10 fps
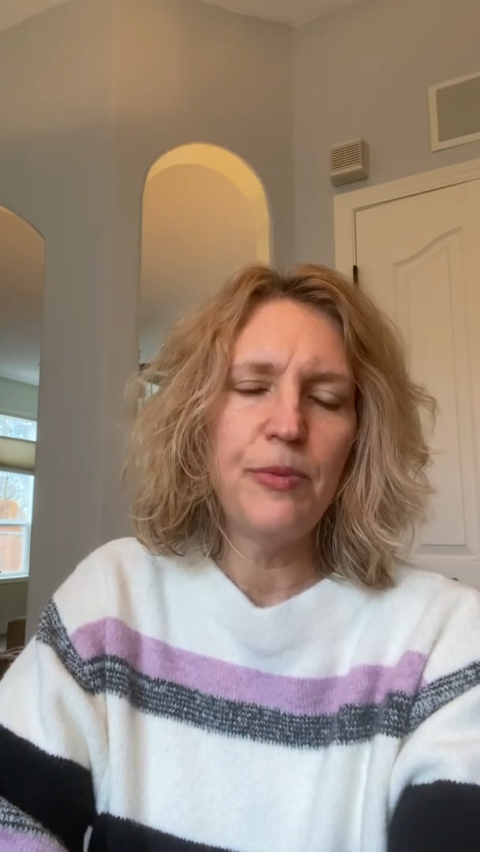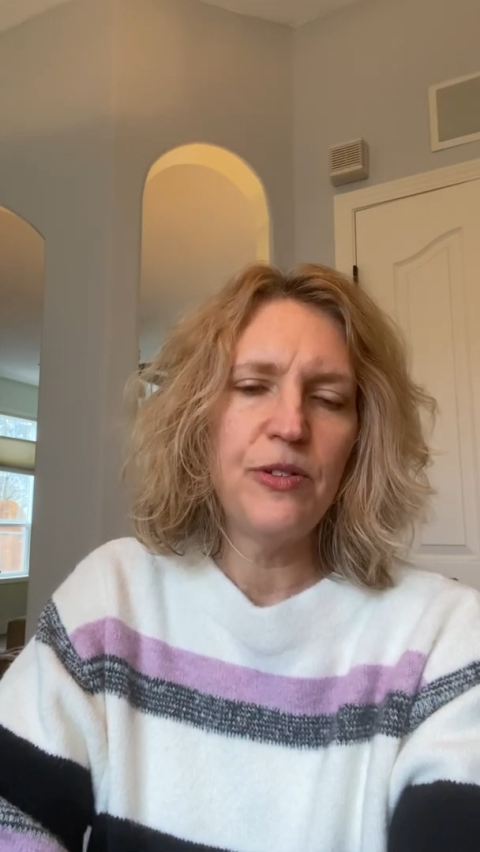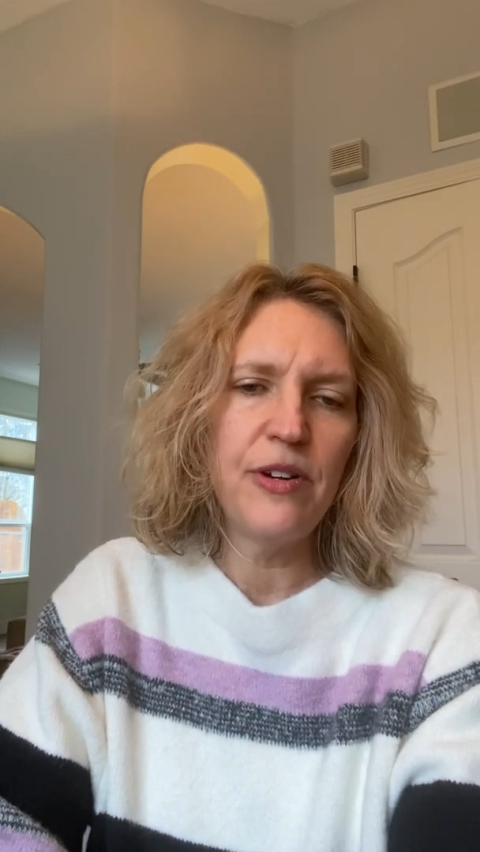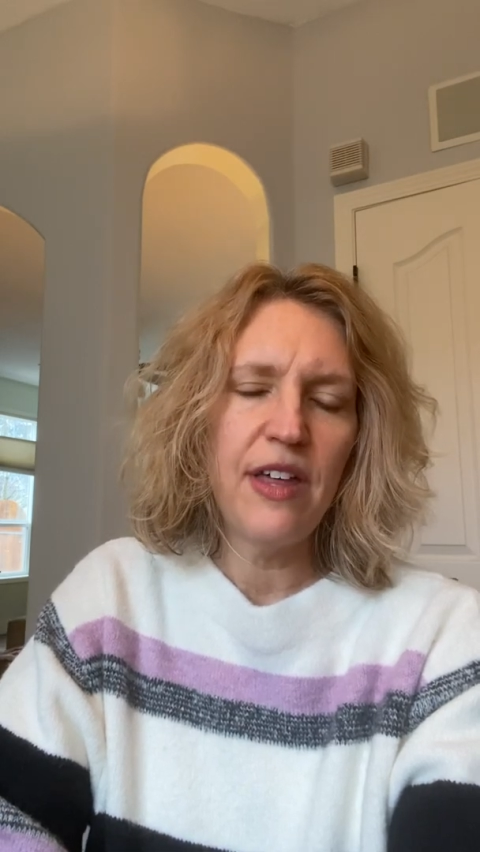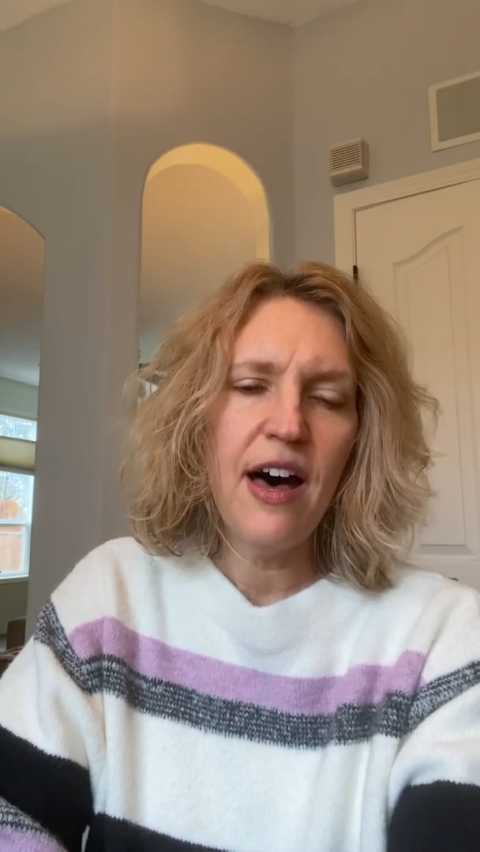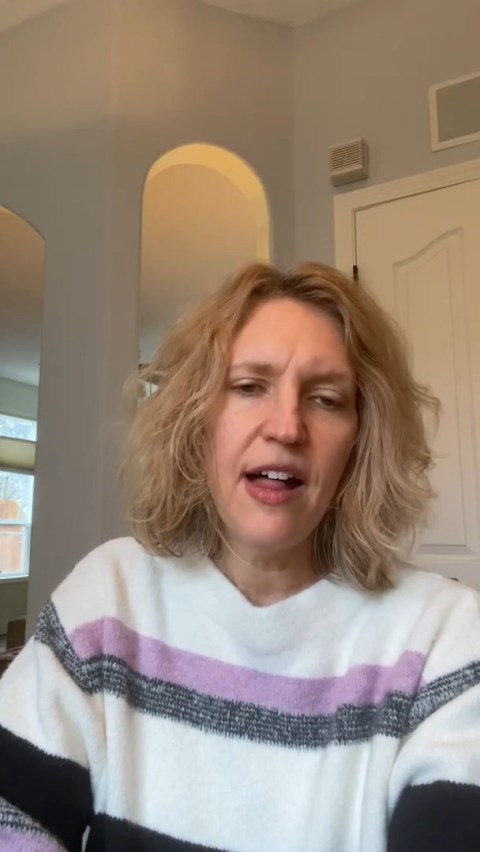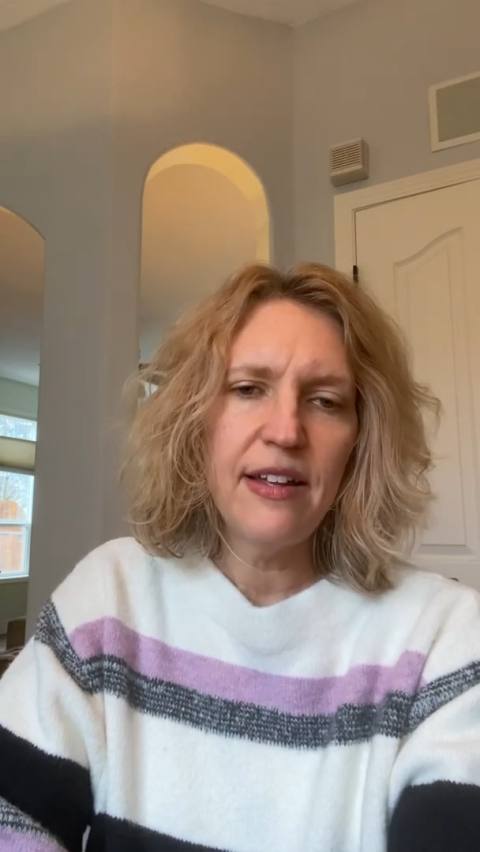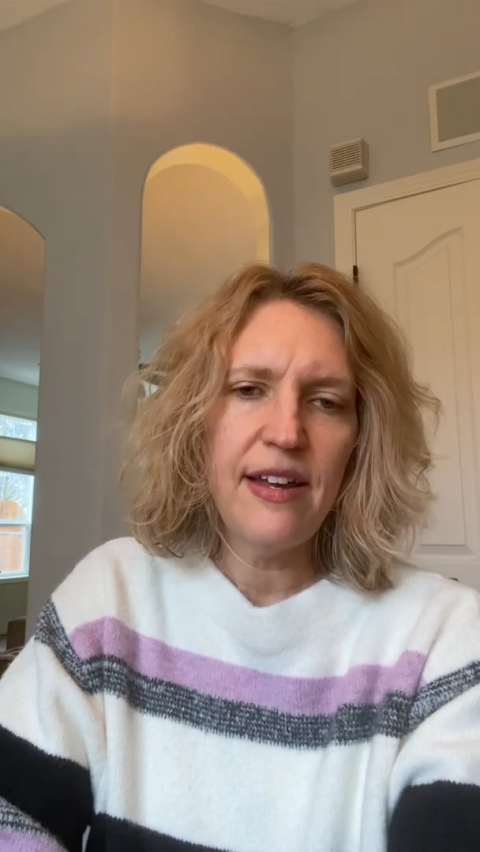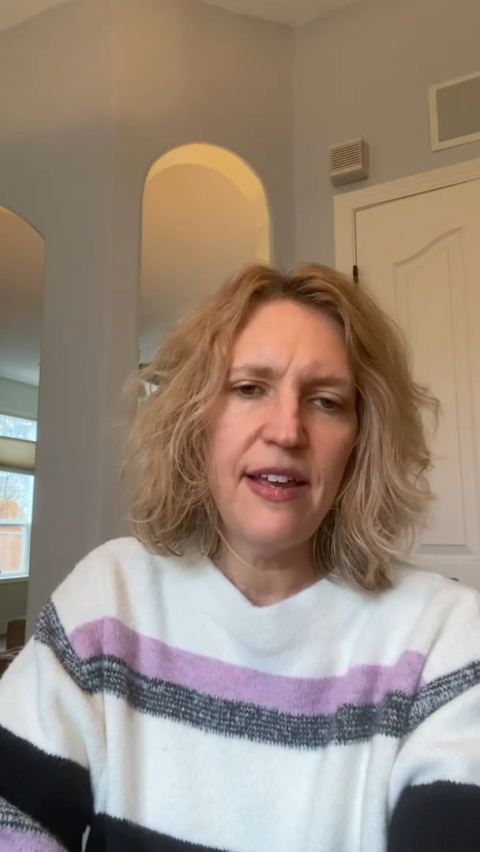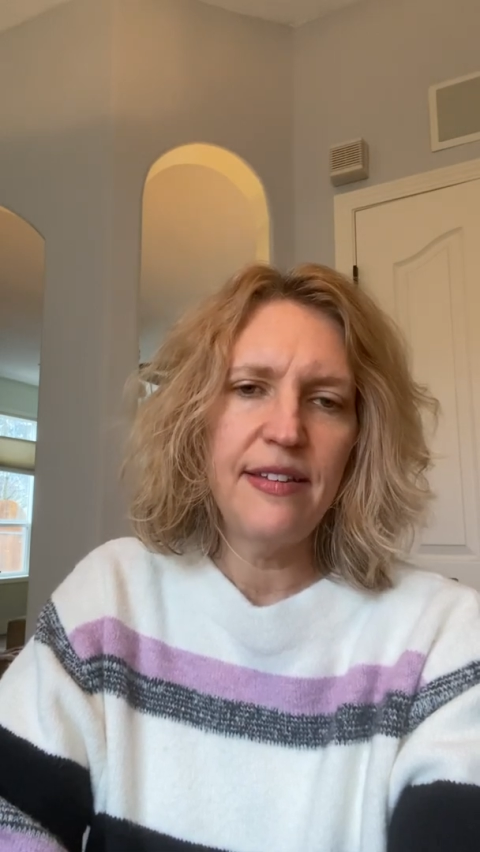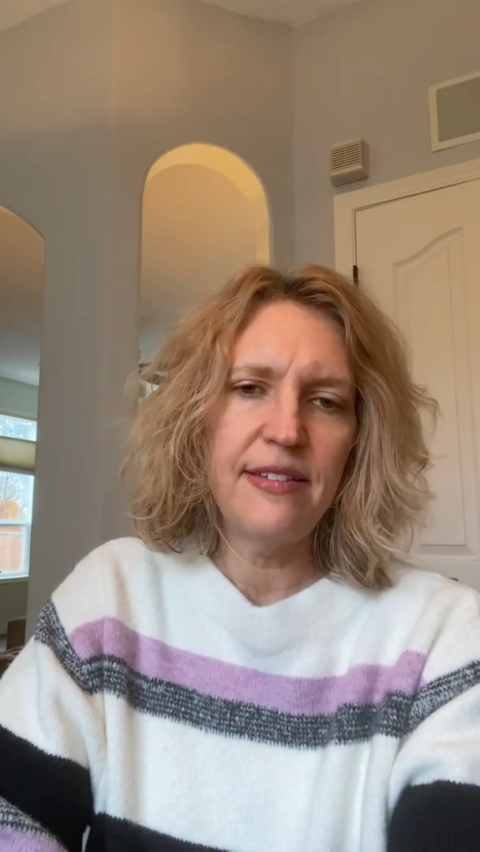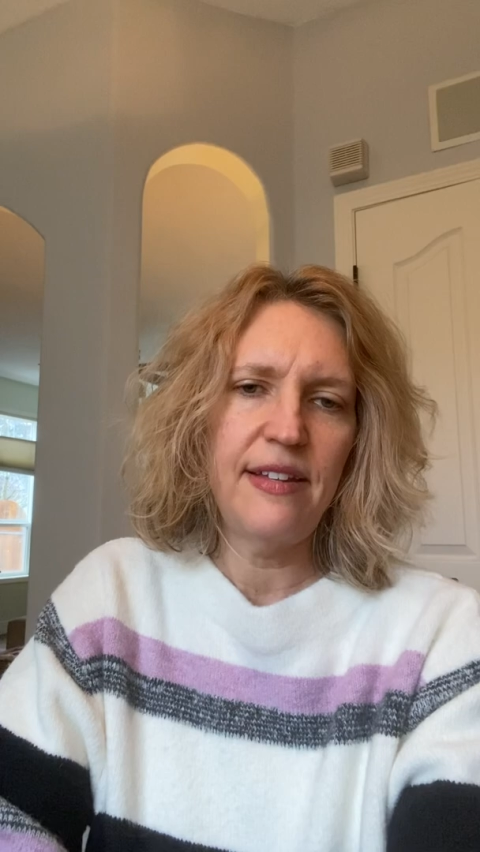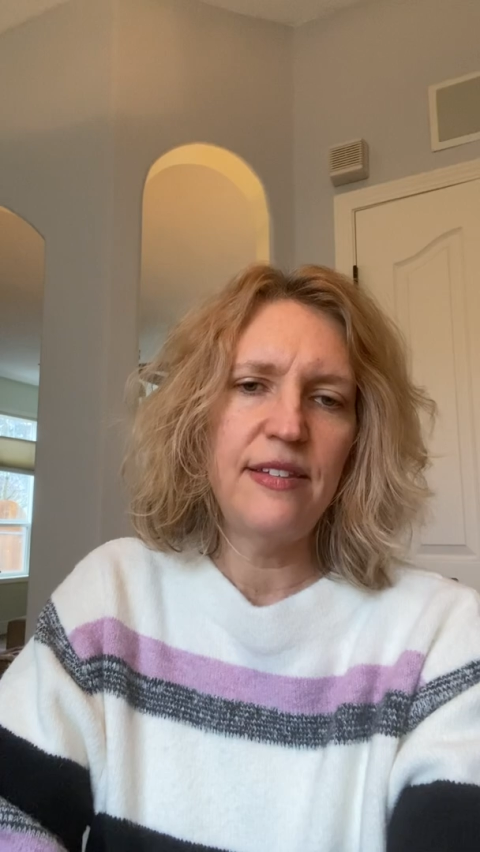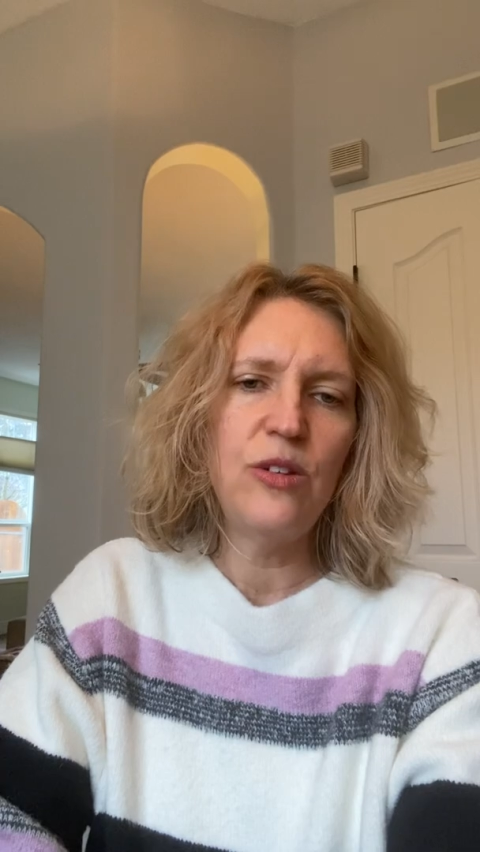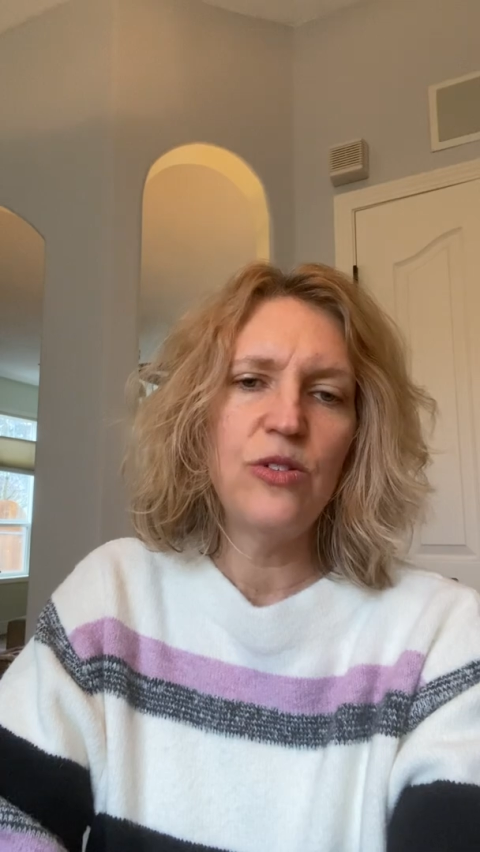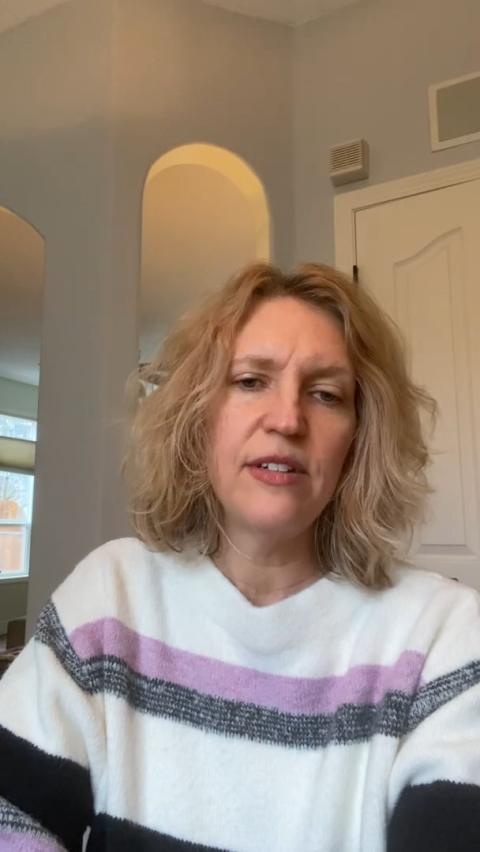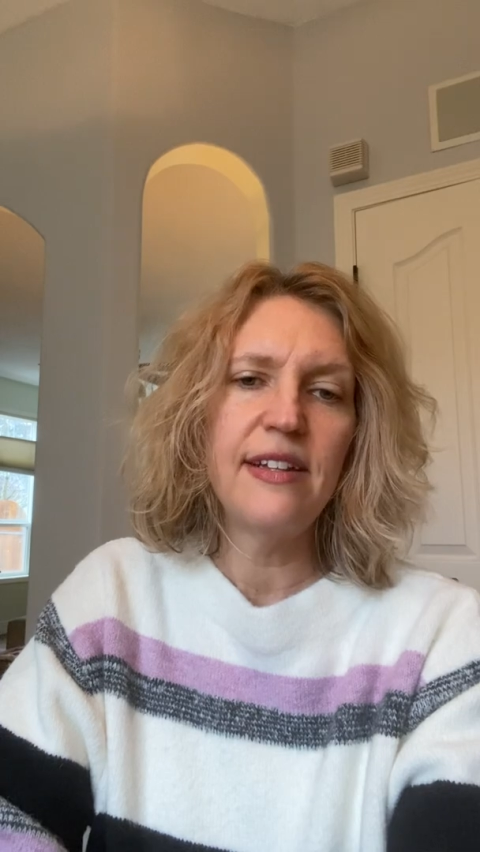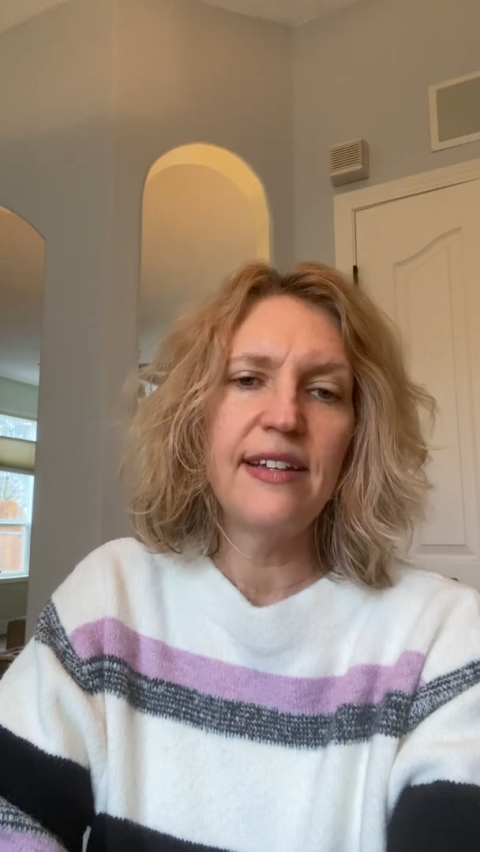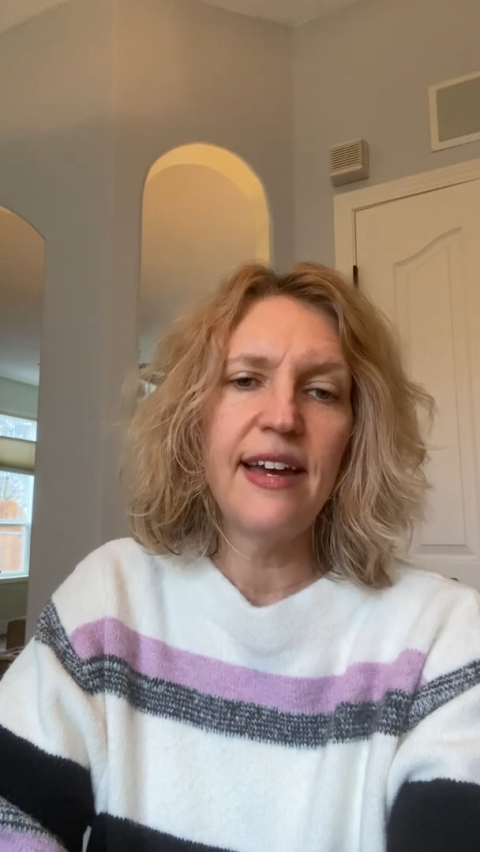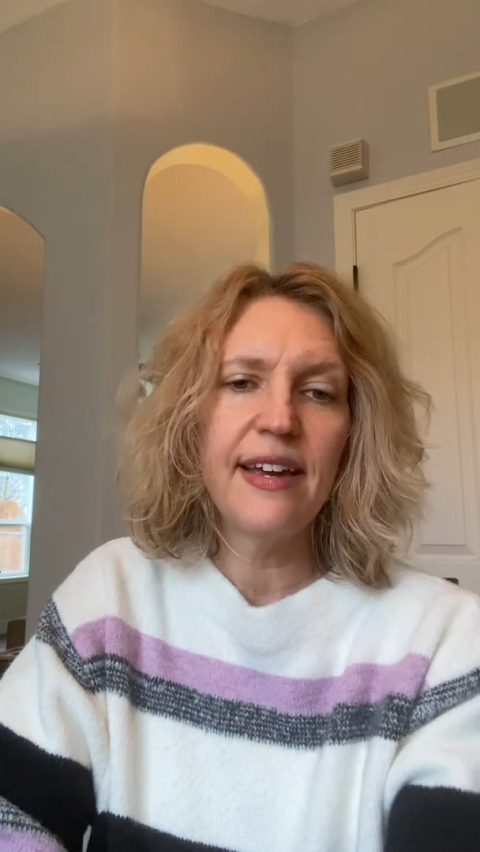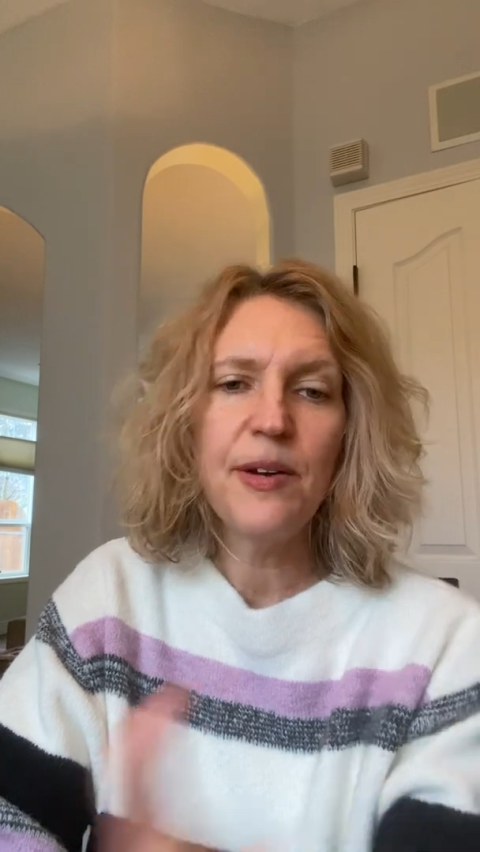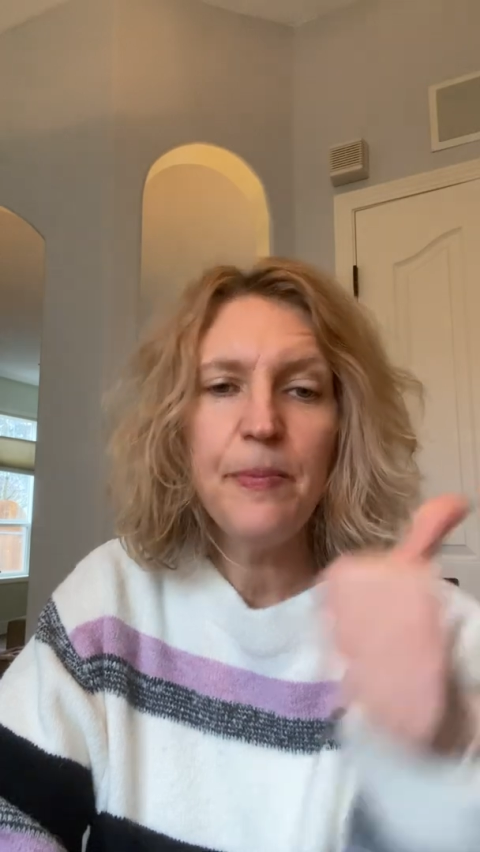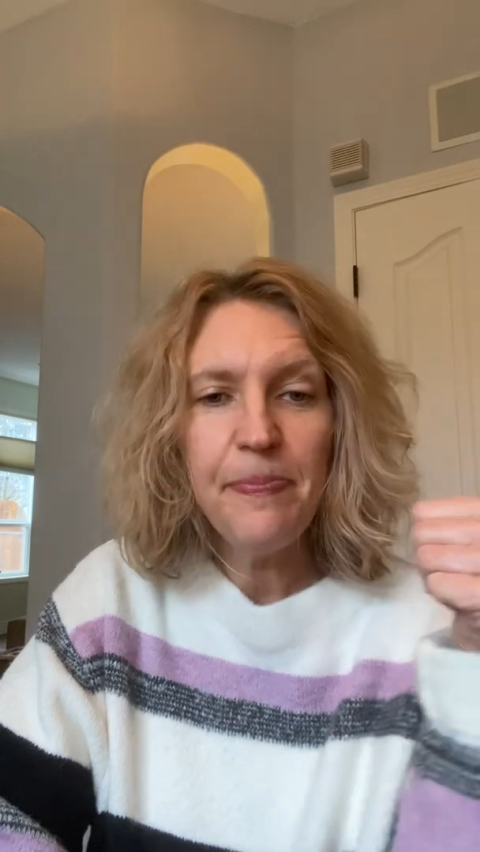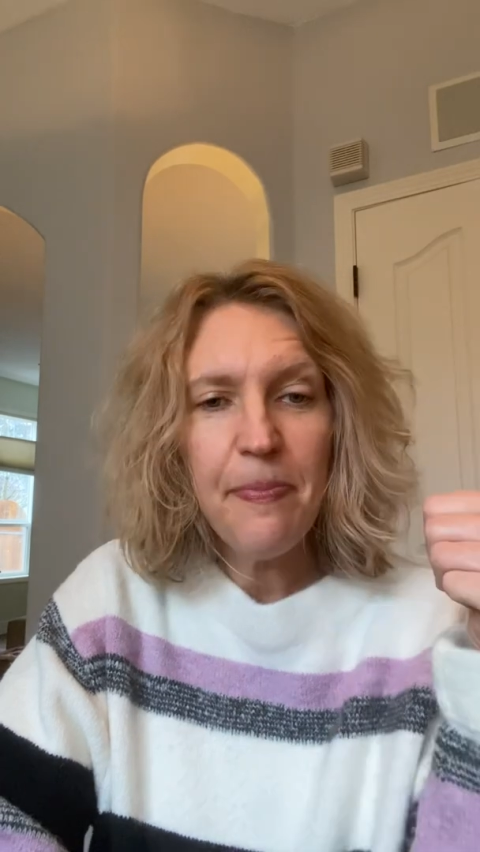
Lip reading: But during the holidays, that's usually like, oh,